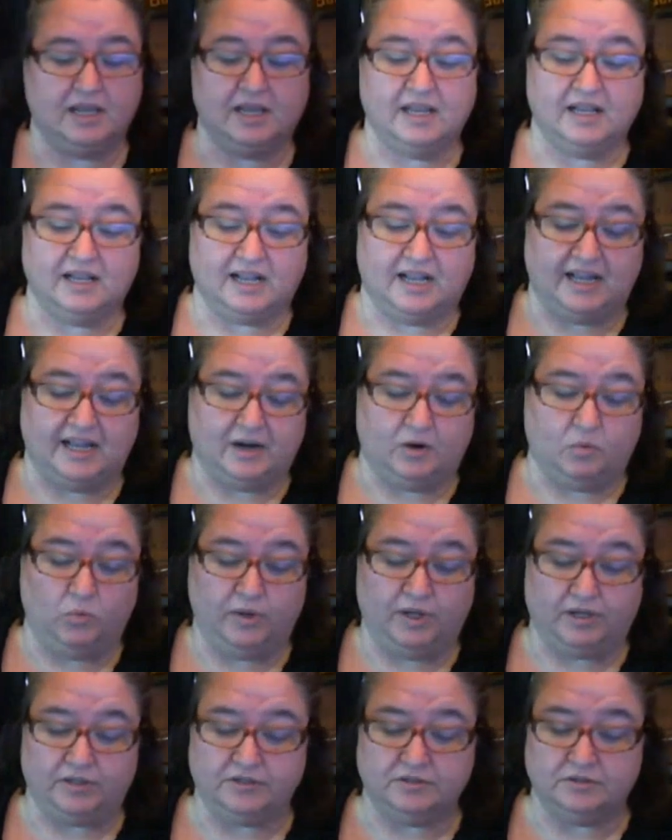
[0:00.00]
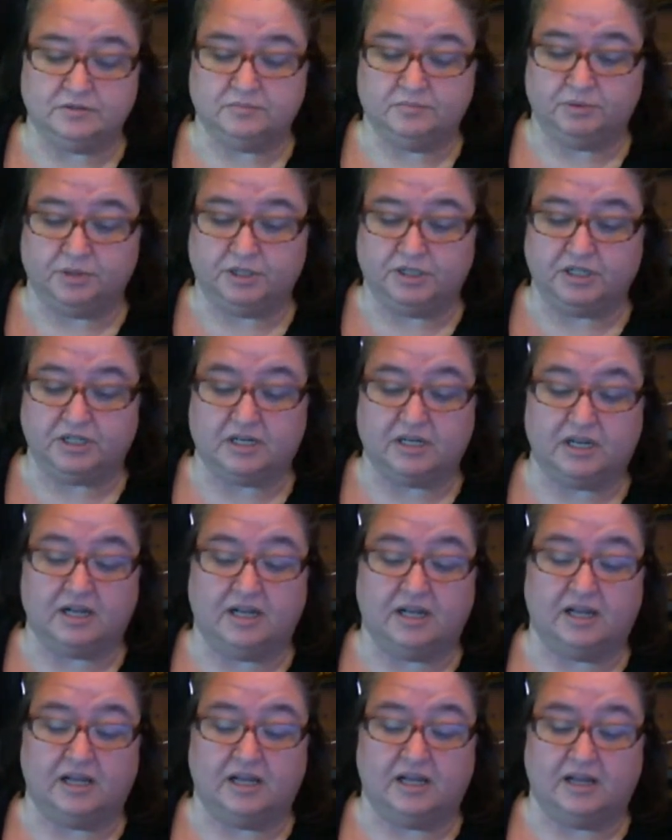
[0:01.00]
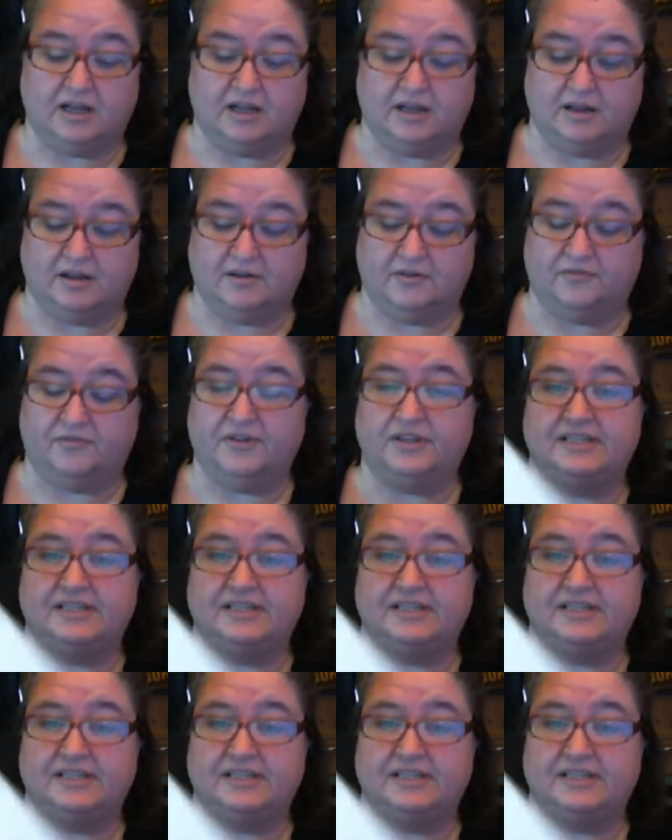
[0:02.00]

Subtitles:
Got a Wilton book of